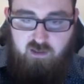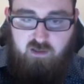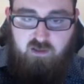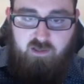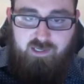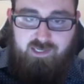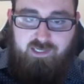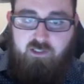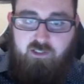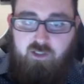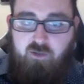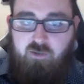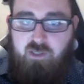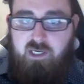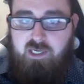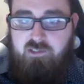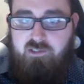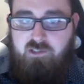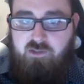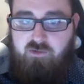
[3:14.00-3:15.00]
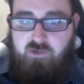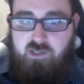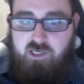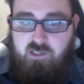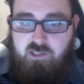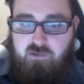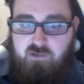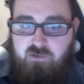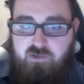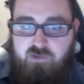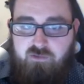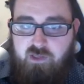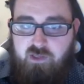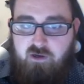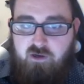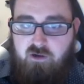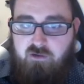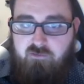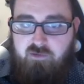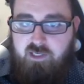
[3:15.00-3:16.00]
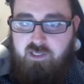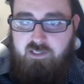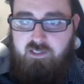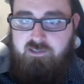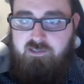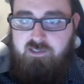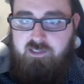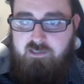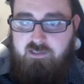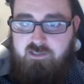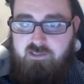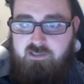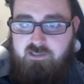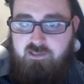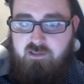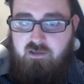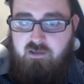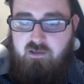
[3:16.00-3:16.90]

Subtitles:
And you can't create a user that already exists.